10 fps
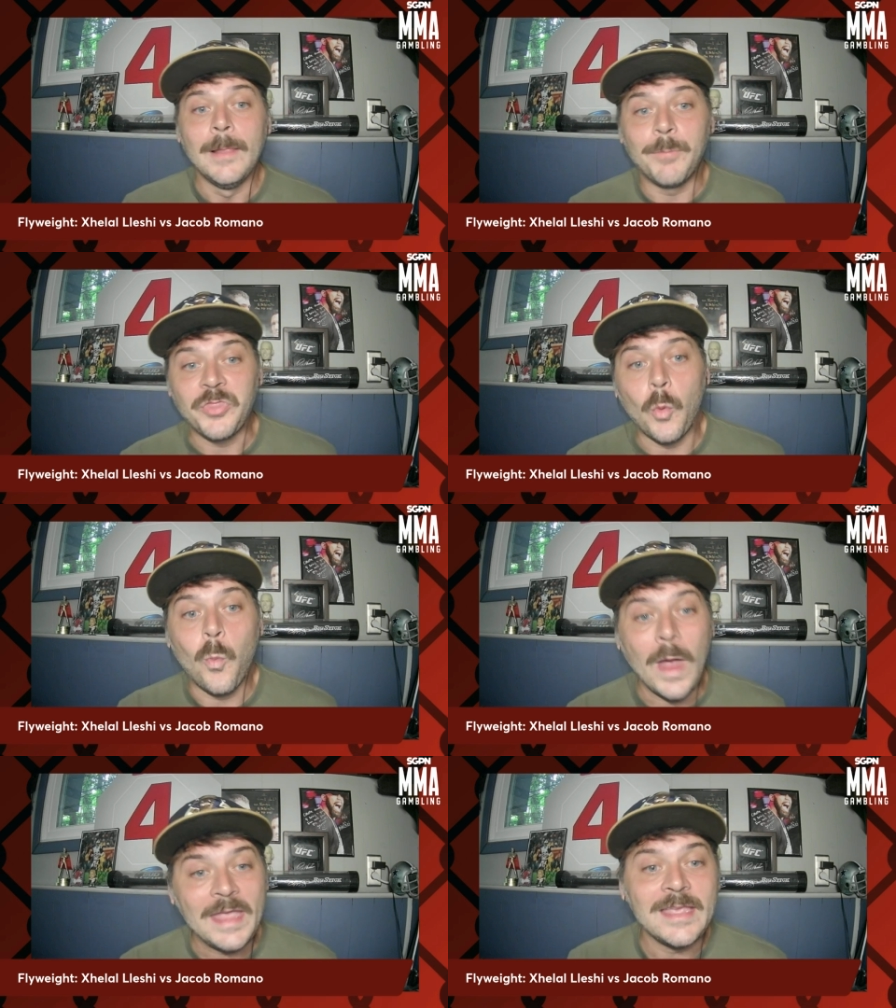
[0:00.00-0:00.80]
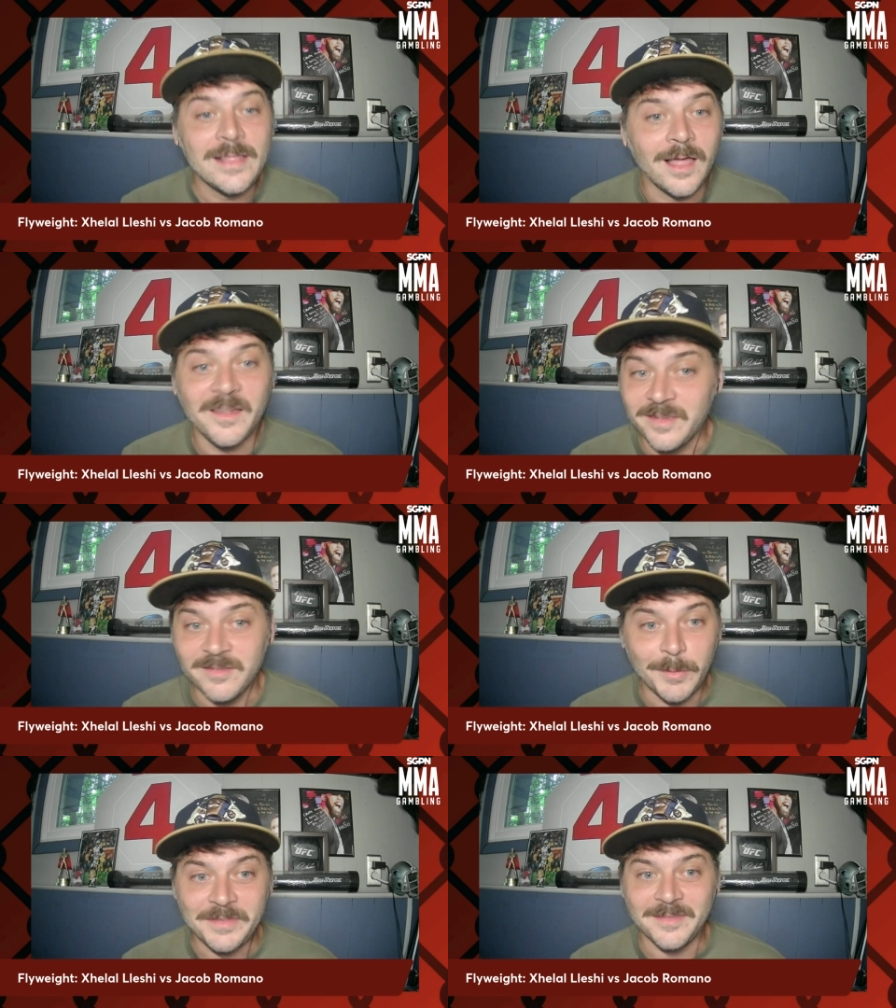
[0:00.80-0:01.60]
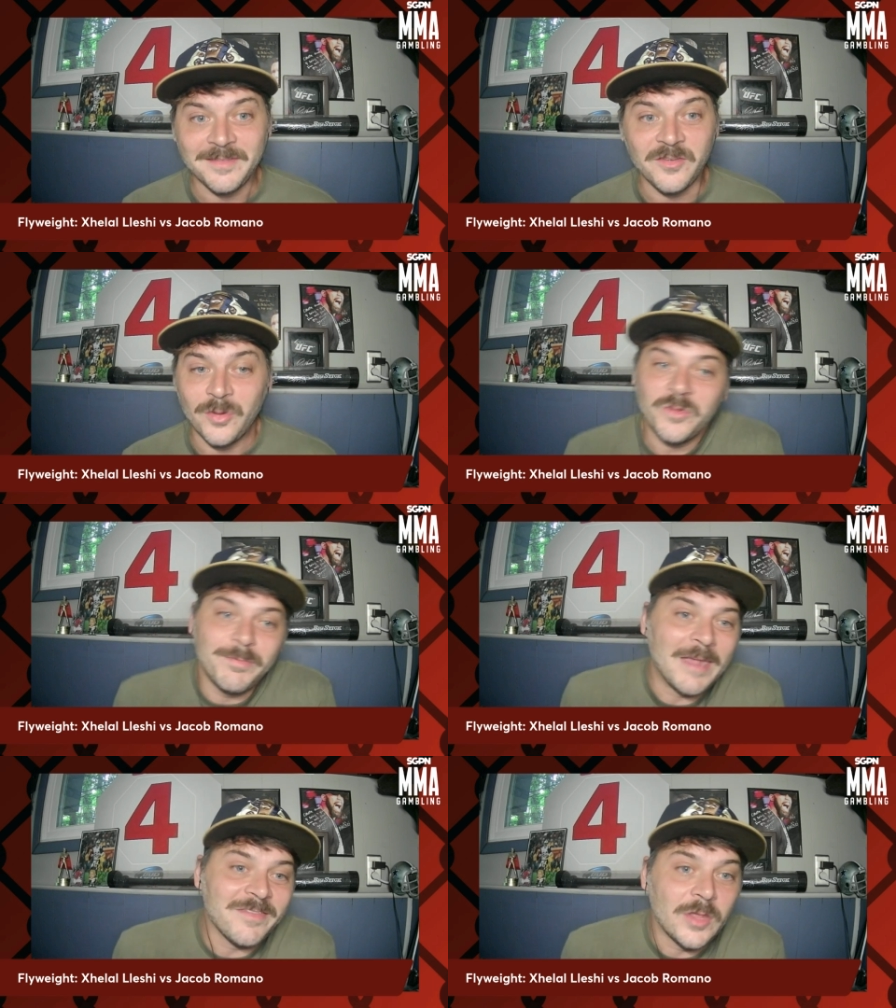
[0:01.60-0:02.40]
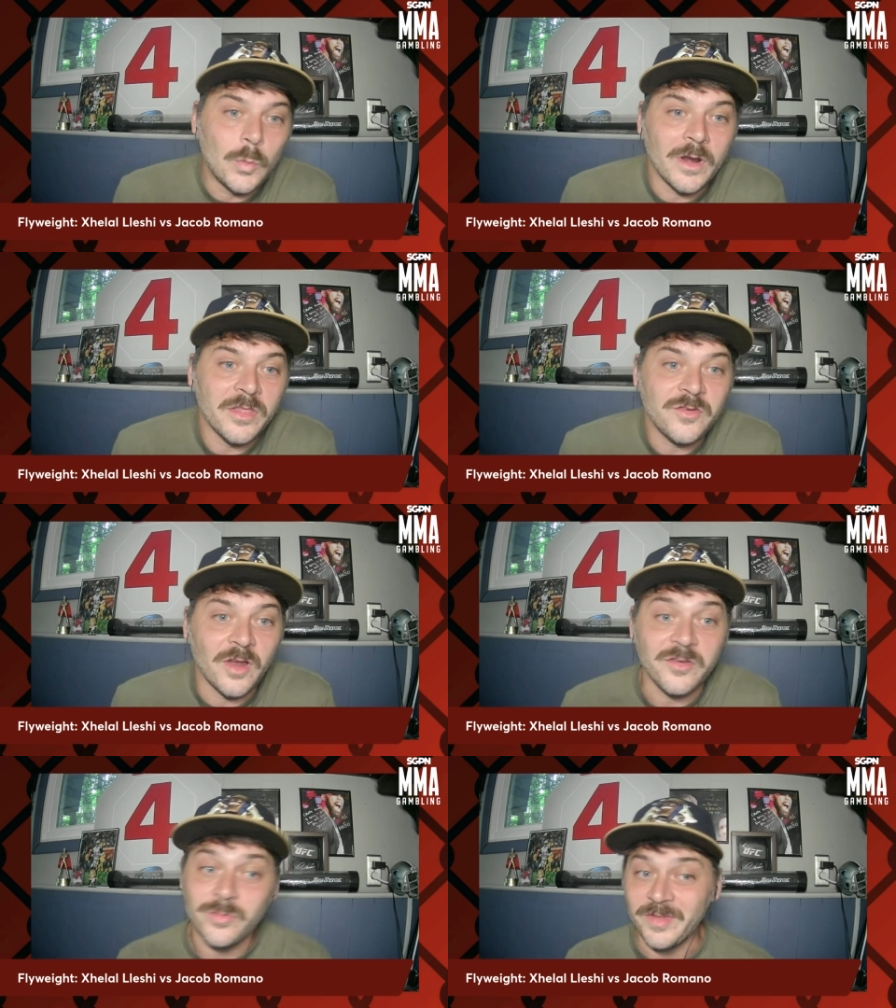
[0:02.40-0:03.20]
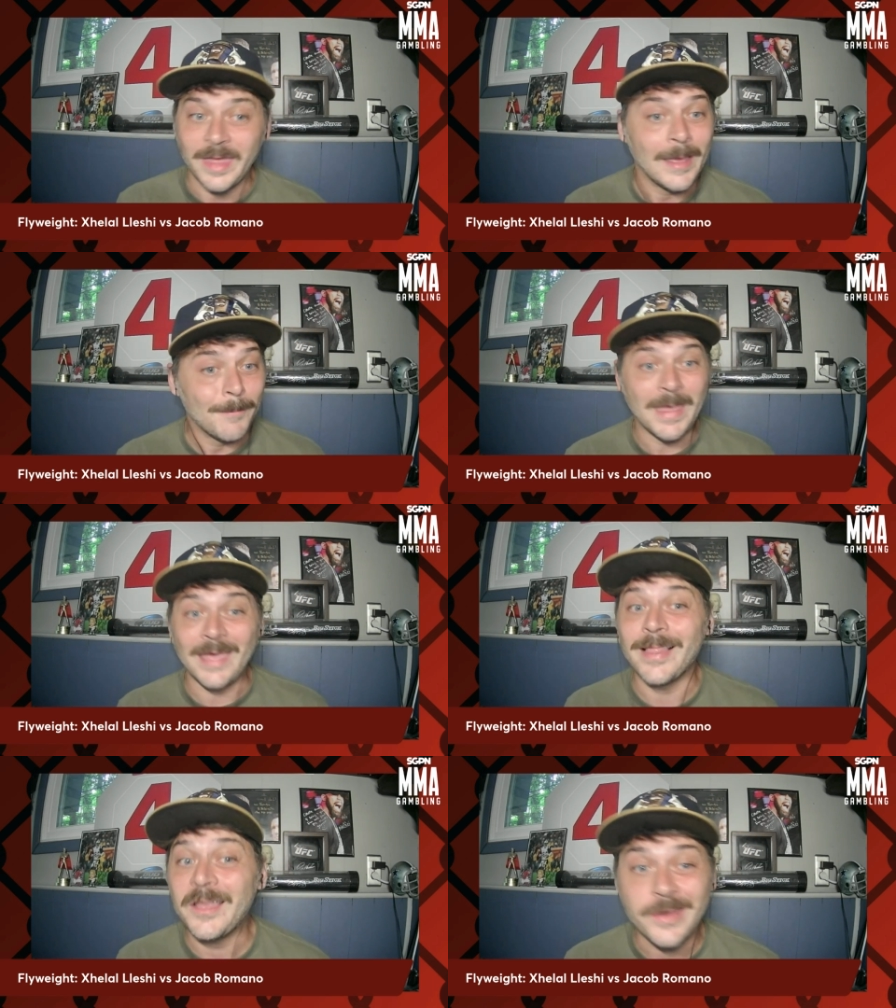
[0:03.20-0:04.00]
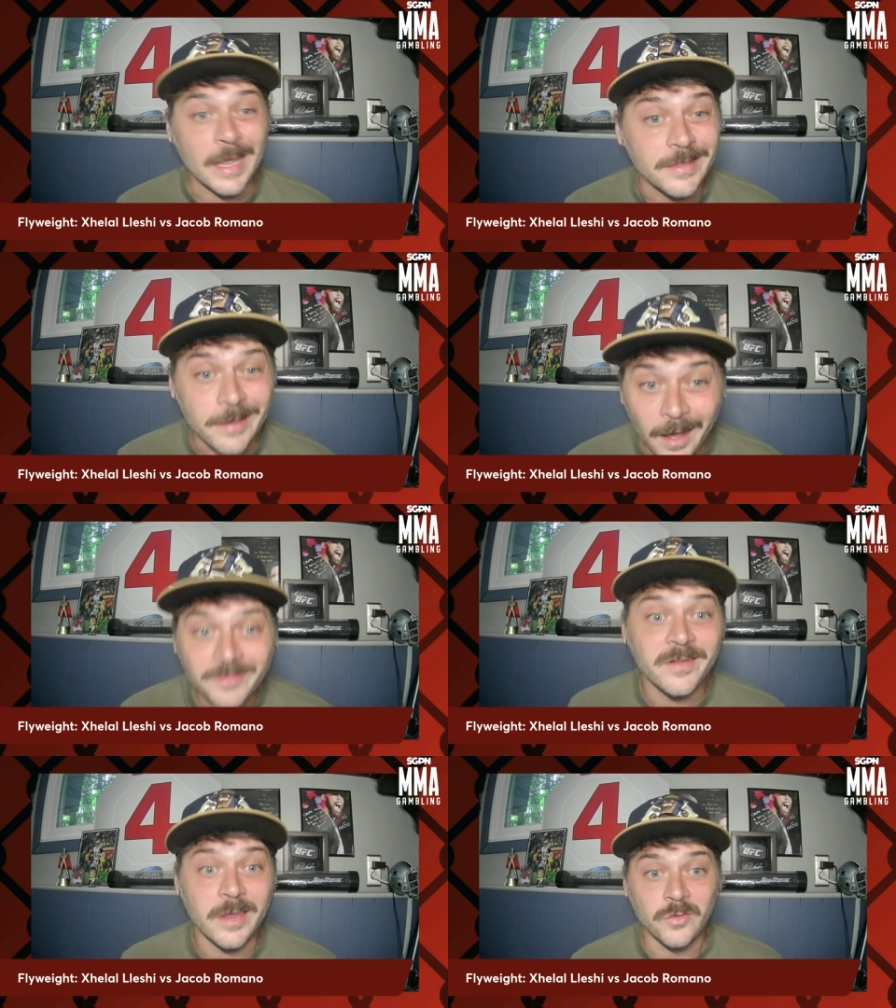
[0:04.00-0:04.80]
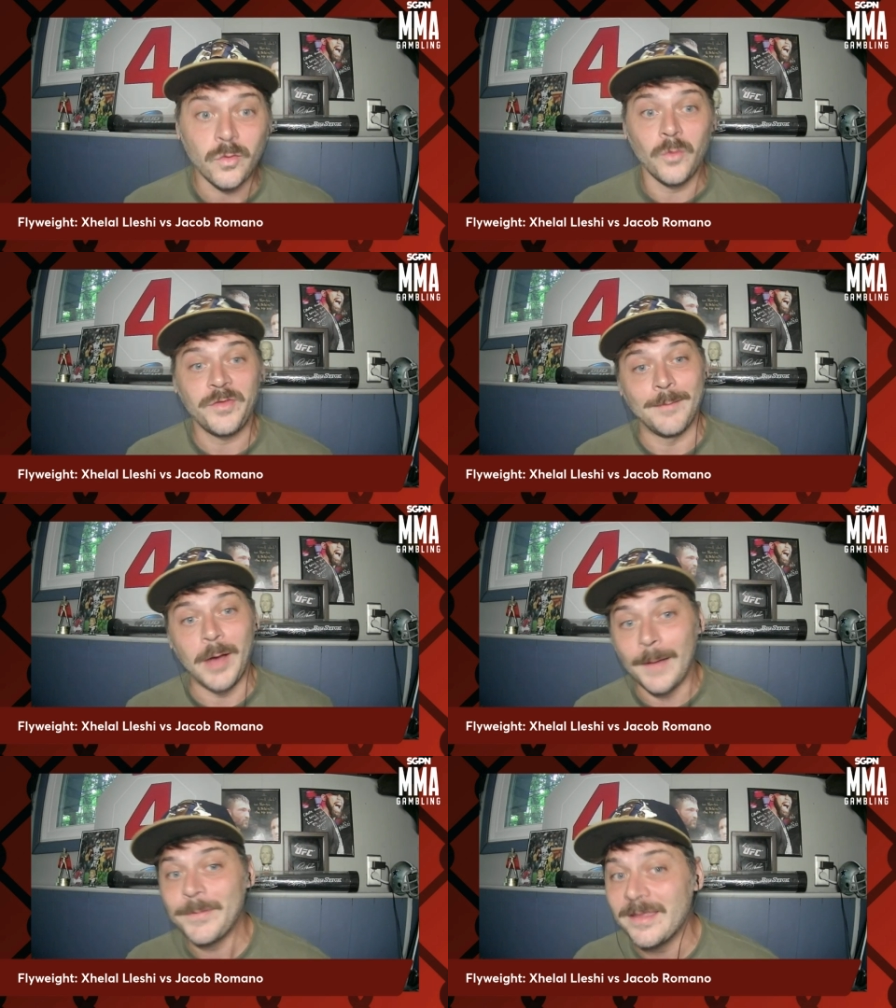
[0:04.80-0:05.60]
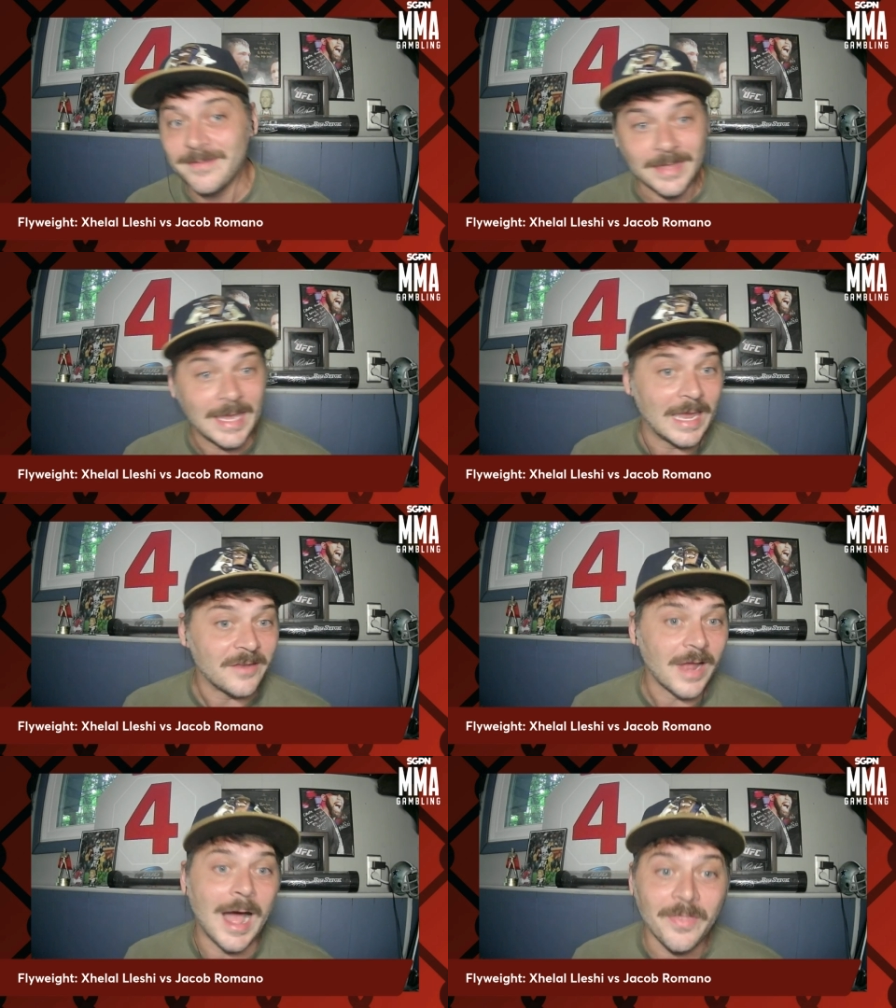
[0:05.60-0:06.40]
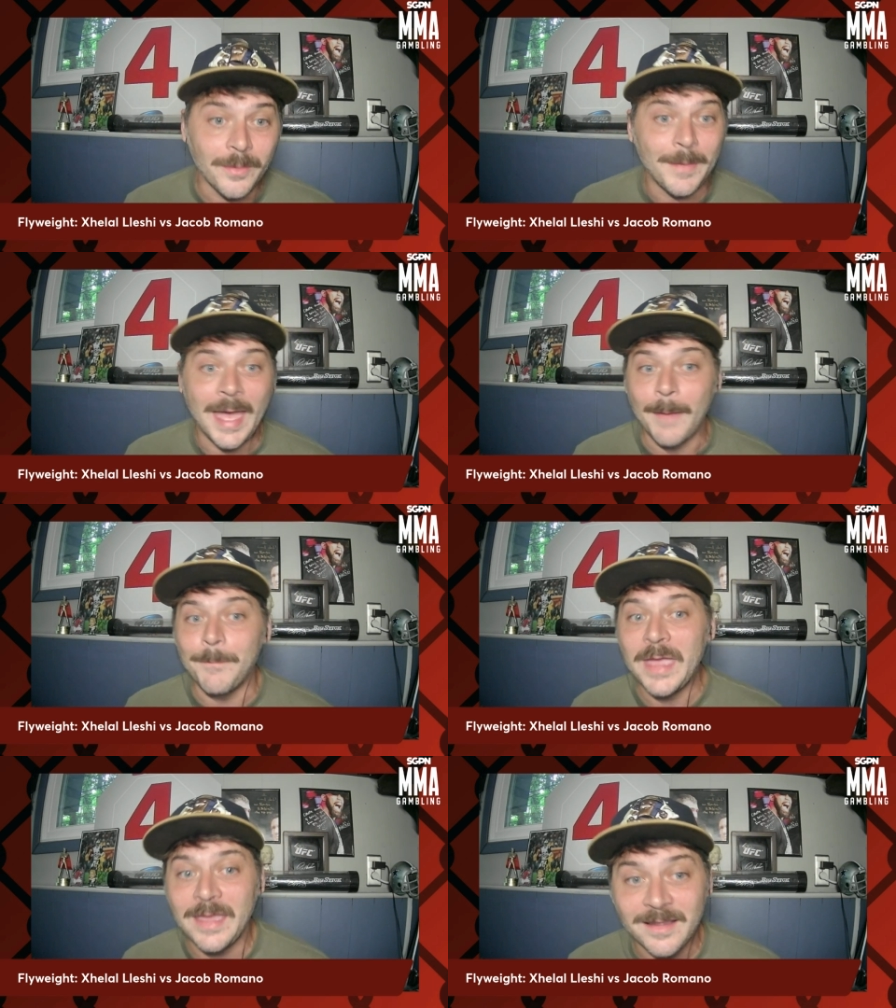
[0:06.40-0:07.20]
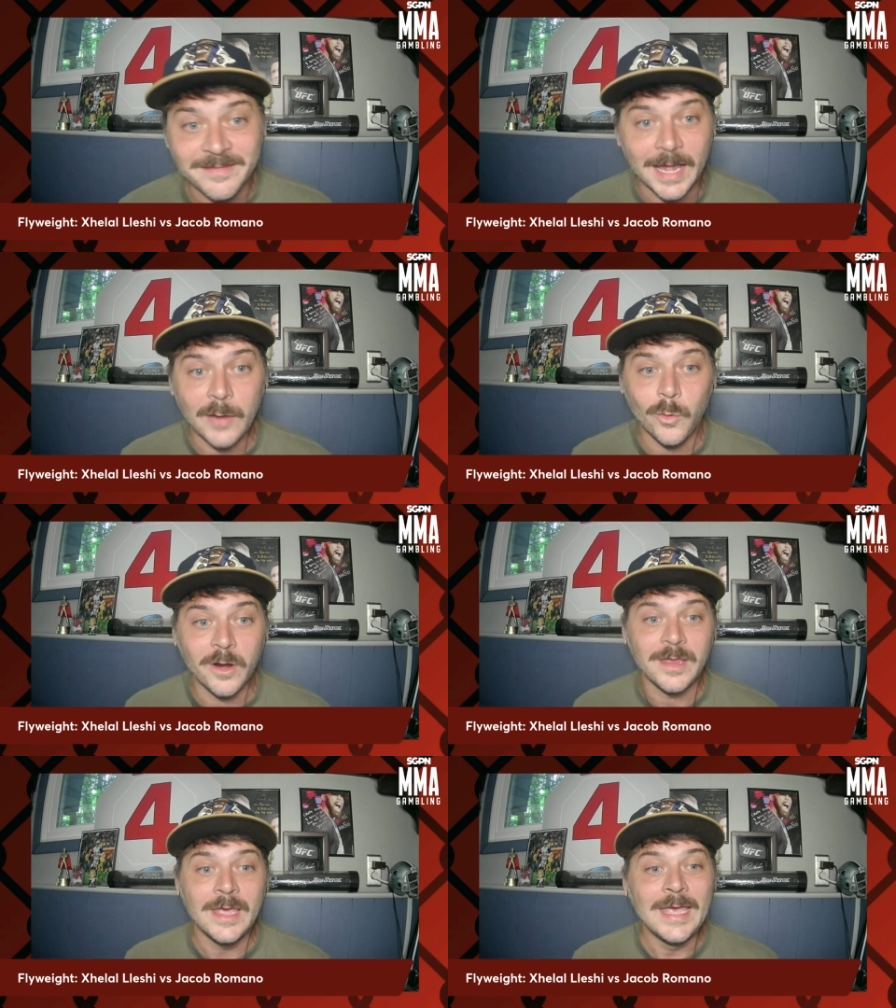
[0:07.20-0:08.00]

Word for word: but the way he lost the split decision was basically one of the judges was like, man, Lleshi had tons of control time up against the cage, on the mat, making Hassan work